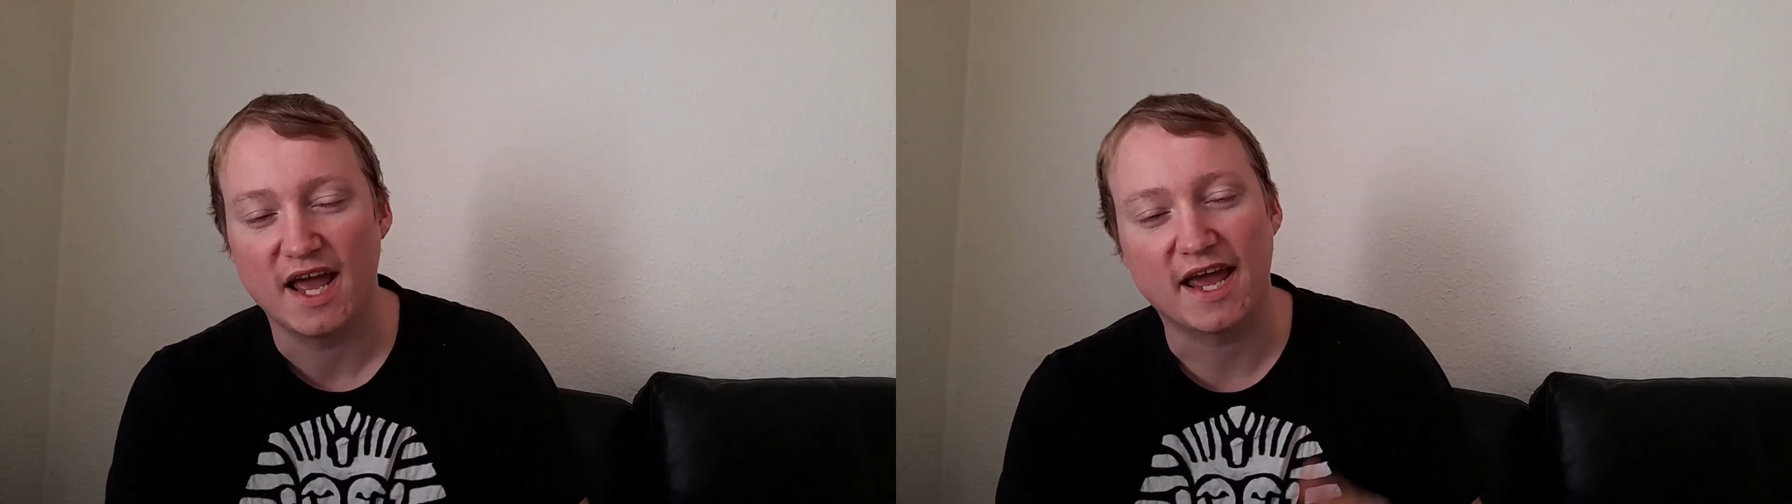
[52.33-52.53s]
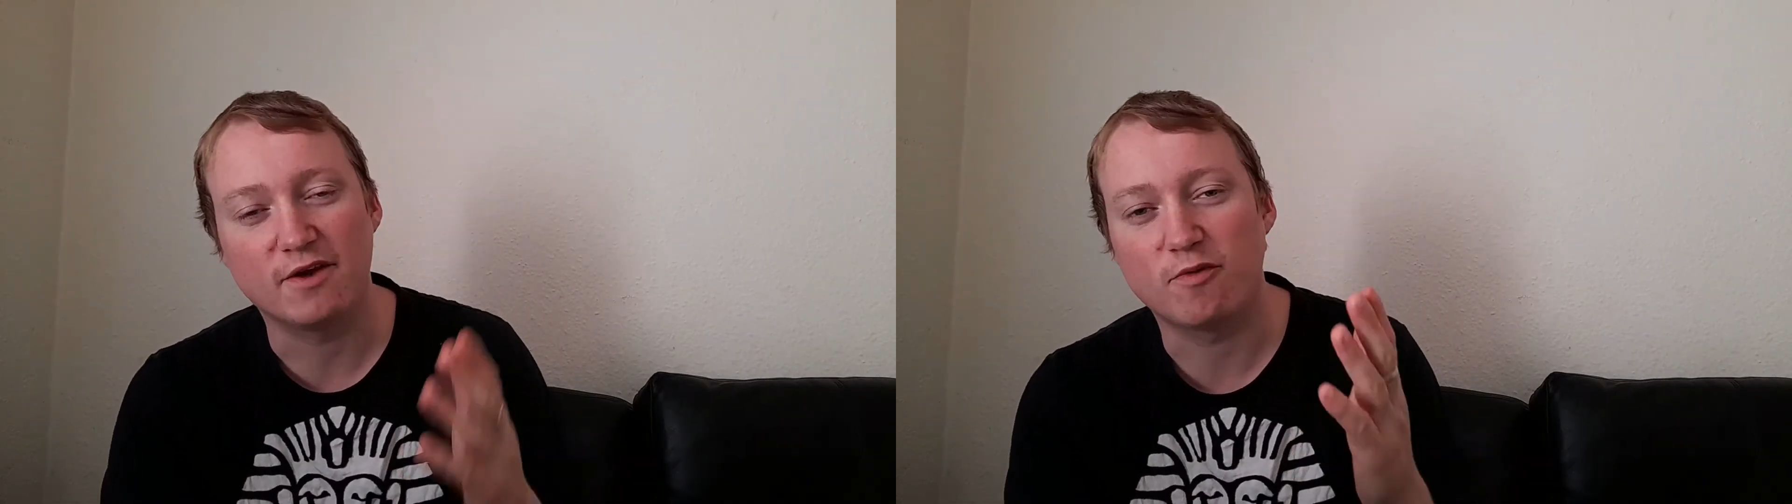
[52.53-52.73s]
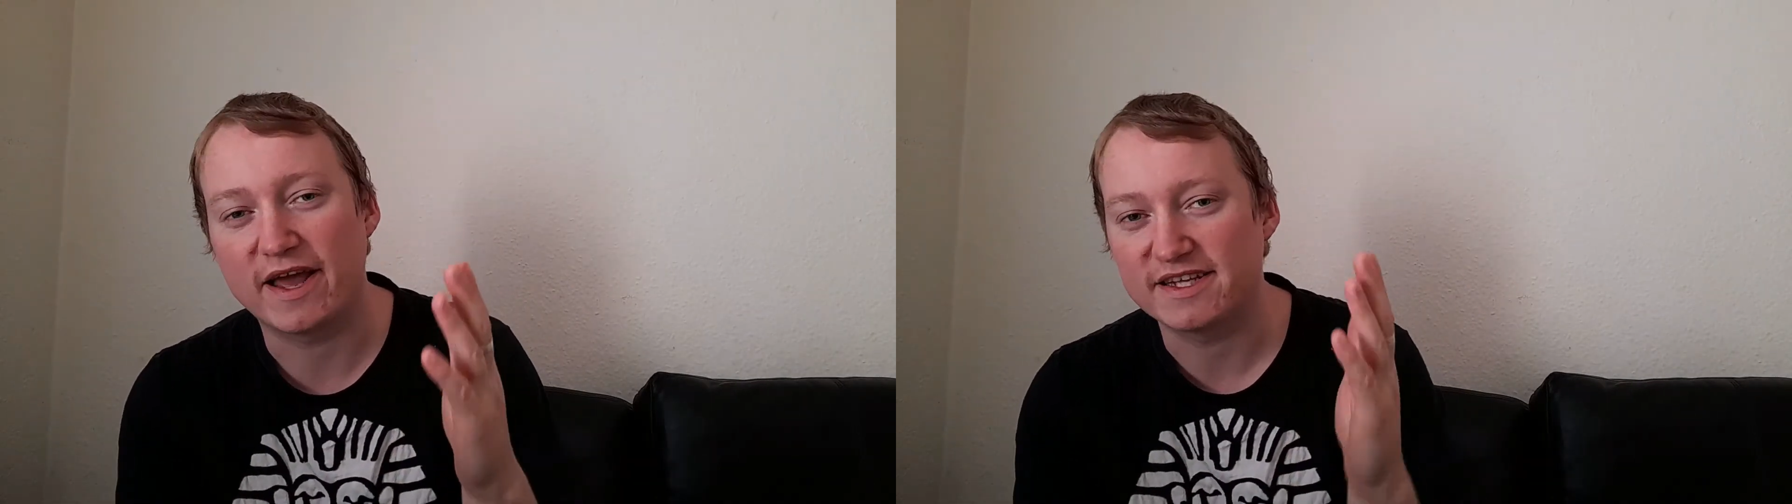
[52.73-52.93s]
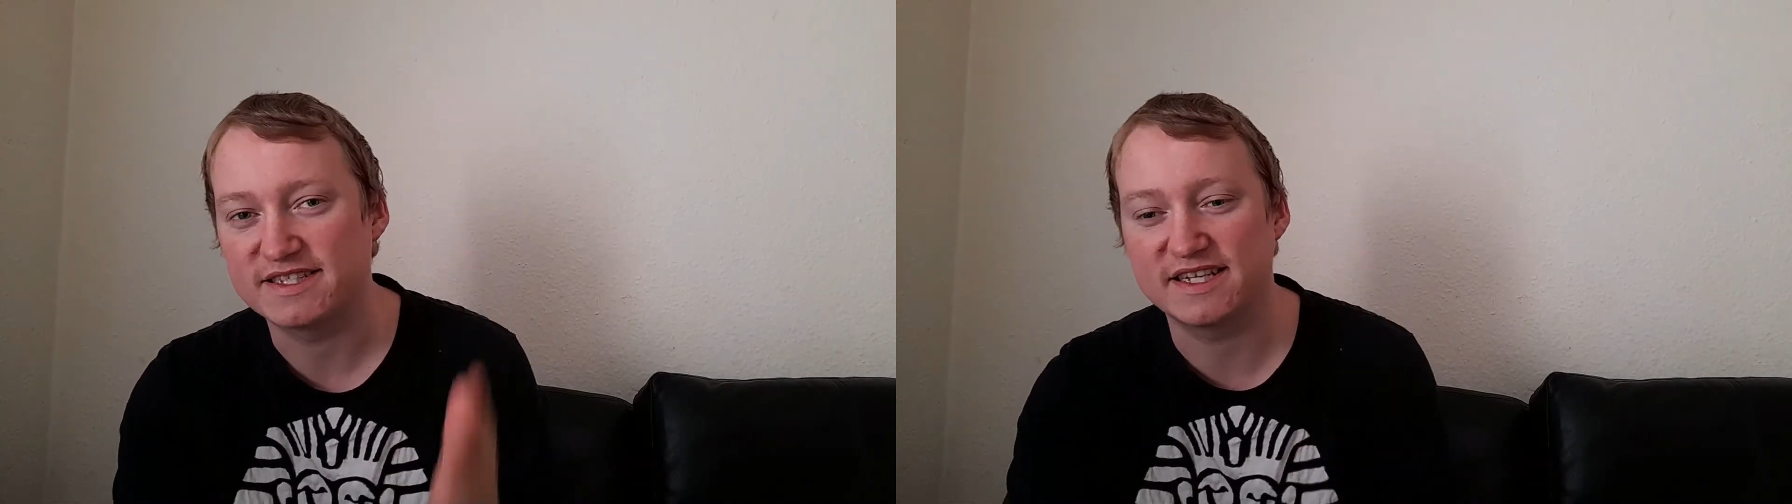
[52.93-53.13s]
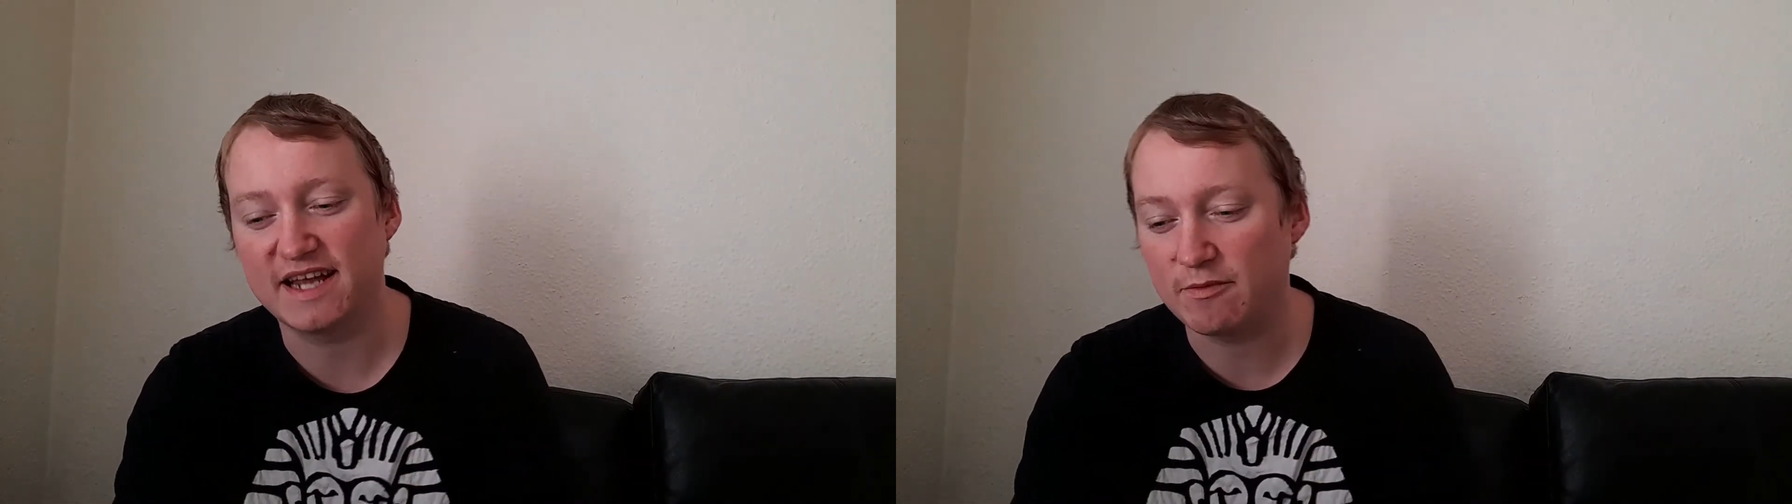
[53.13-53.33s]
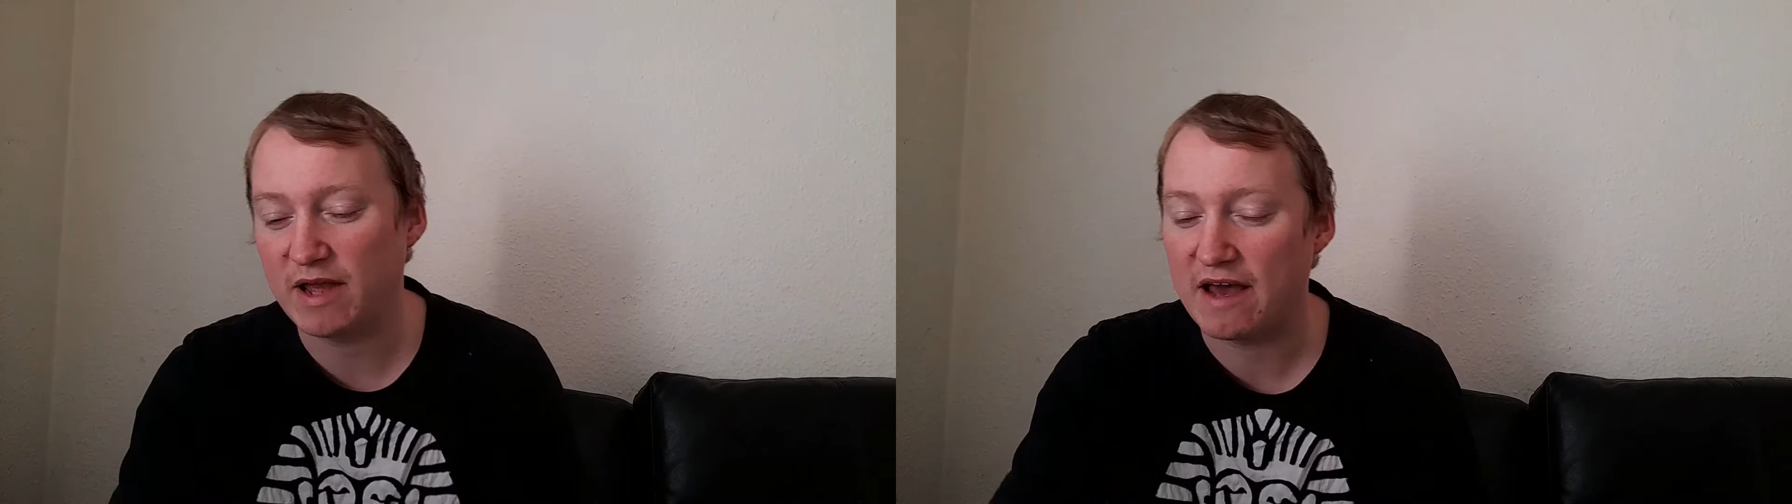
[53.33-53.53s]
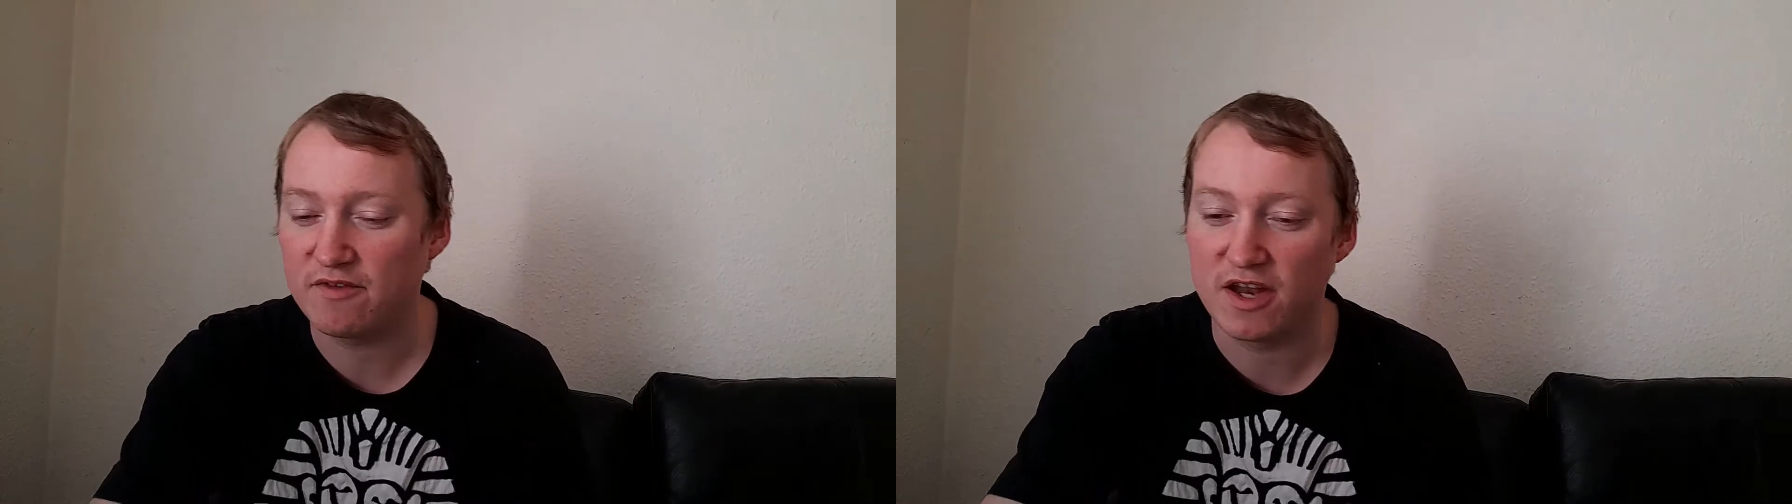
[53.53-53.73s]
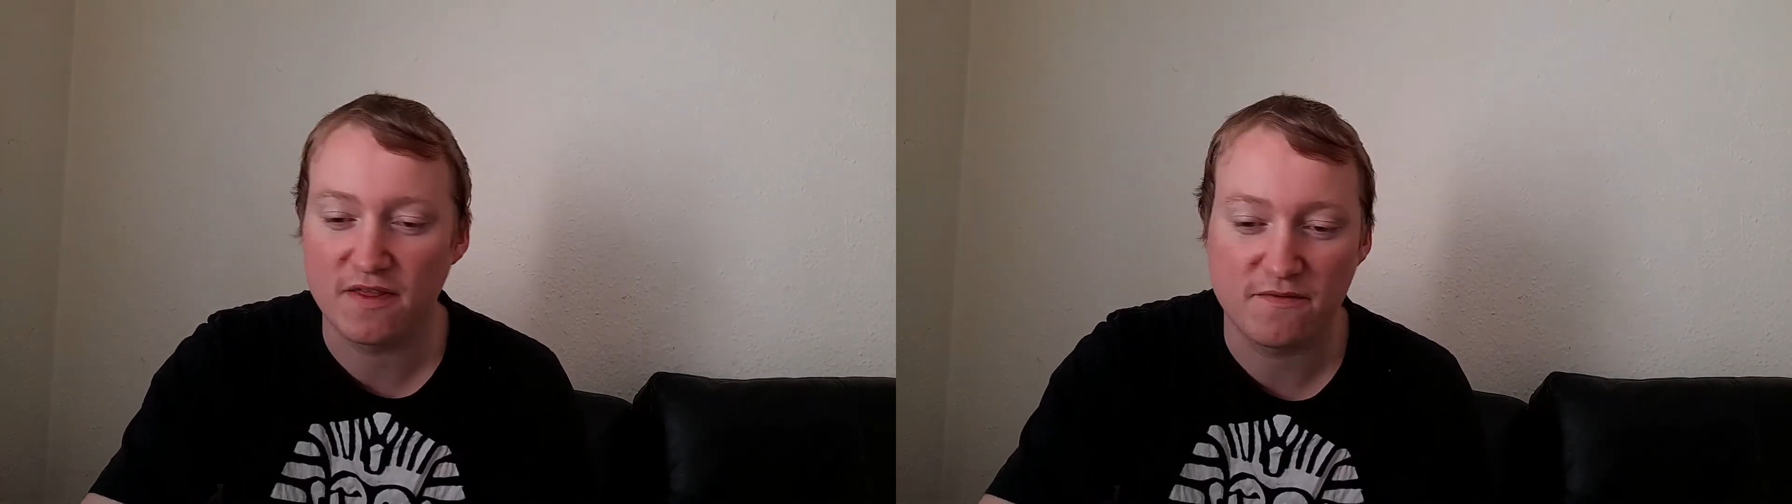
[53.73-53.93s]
Anyway, today we have another